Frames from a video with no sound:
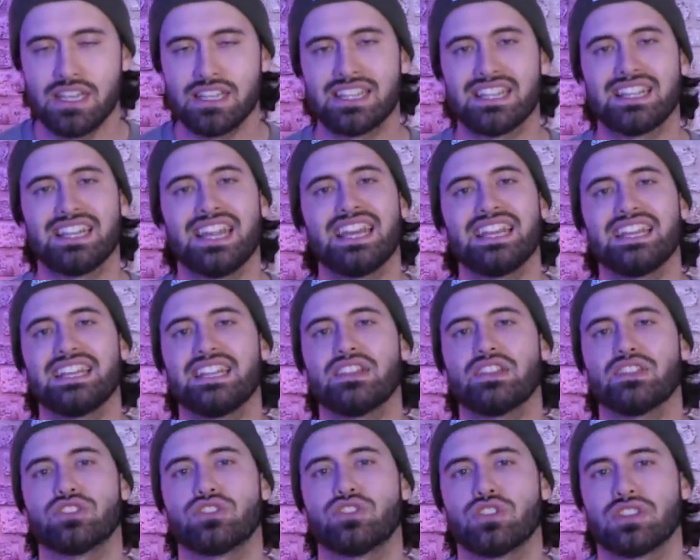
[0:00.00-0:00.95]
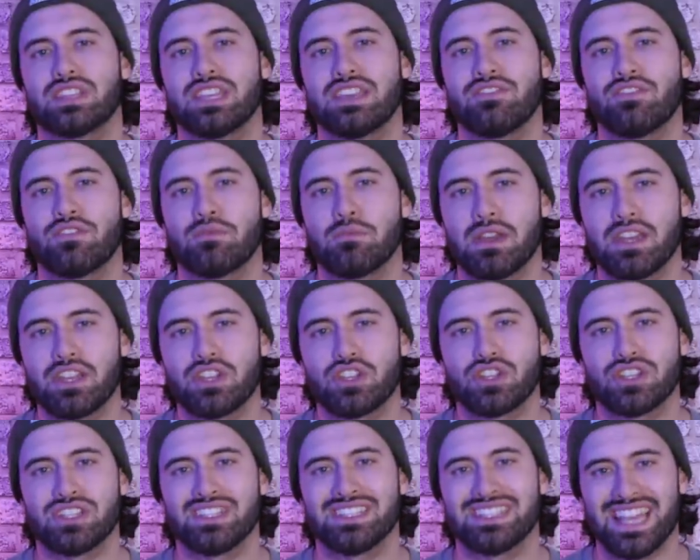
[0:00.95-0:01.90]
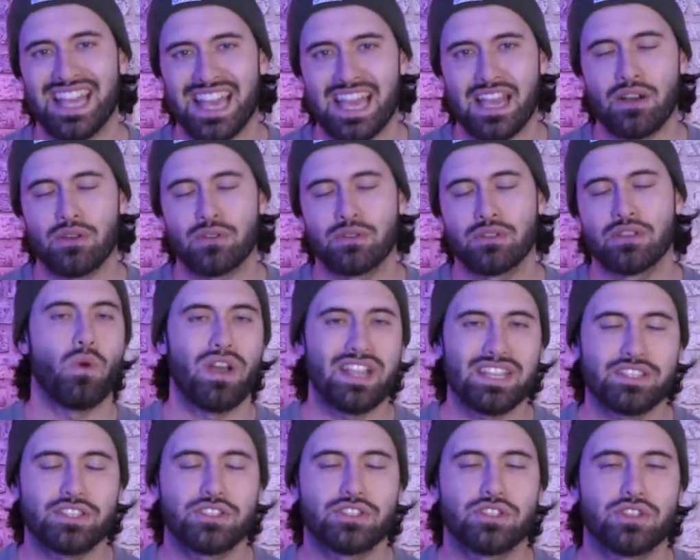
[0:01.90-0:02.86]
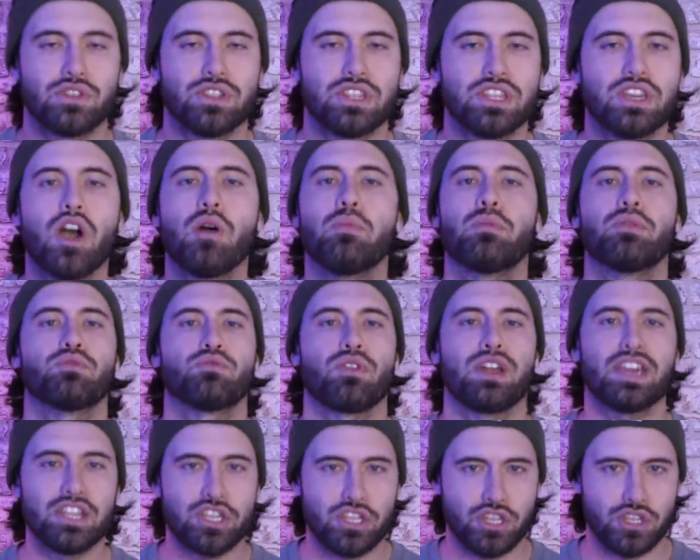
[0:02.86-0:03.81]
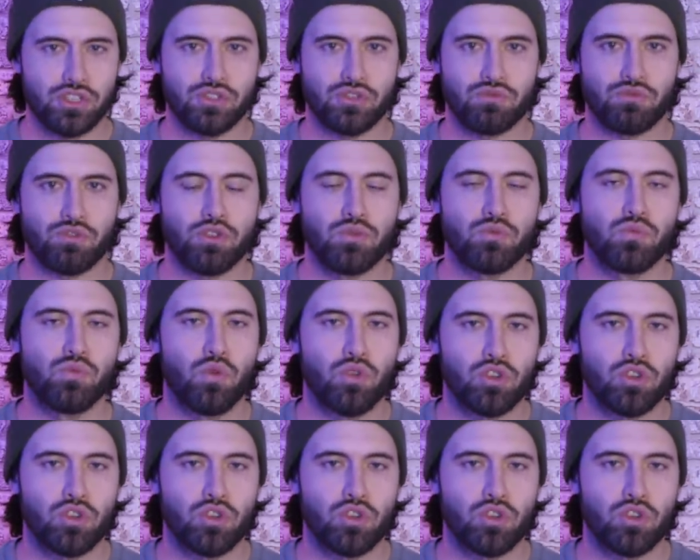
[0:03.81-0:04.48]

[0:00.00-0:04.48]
The lady that took the information down went to the operations room,